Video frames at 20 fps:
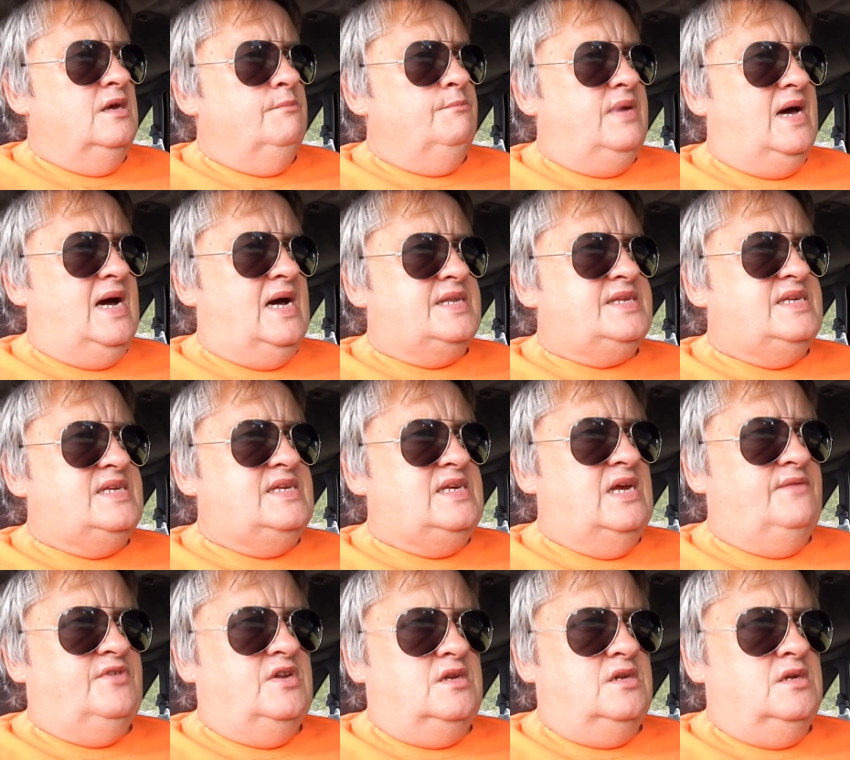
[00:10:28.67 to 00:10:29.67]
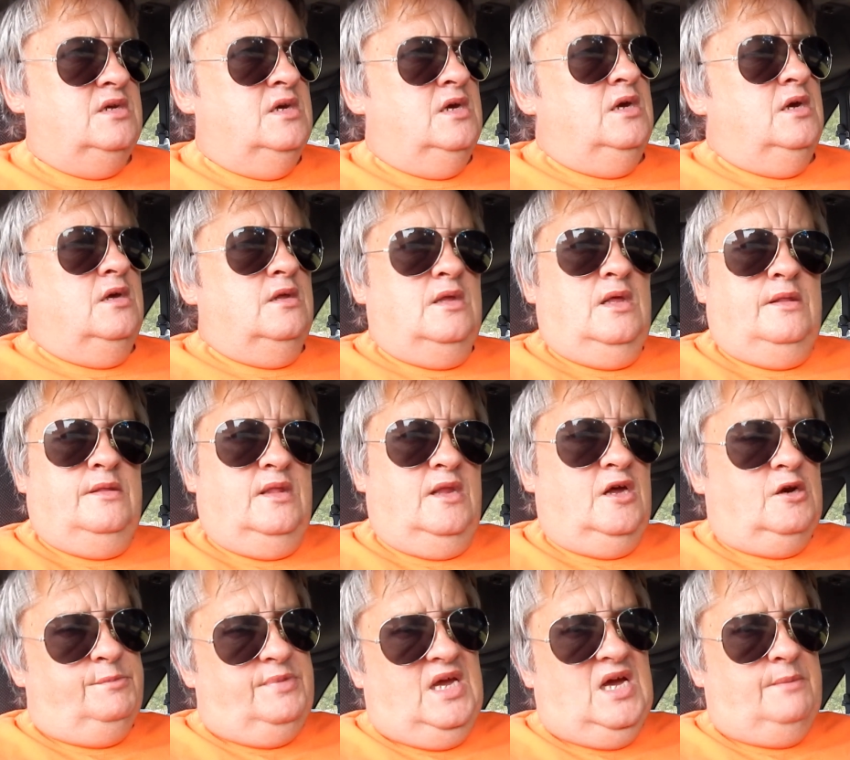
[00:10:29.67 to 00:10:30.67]
part 7.
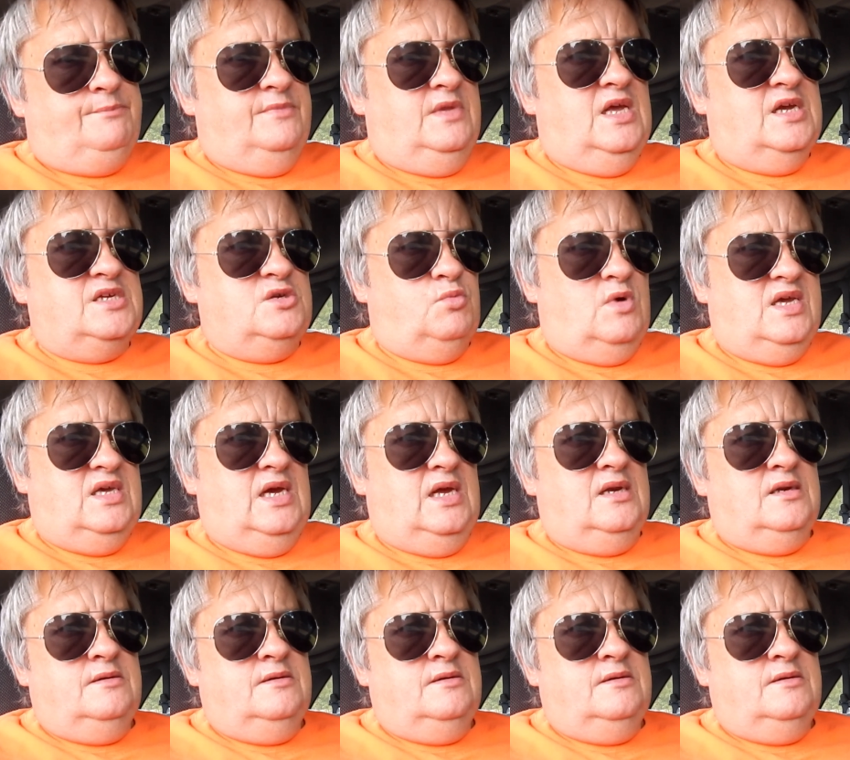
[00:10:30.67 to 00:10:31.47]
That'll be up next week.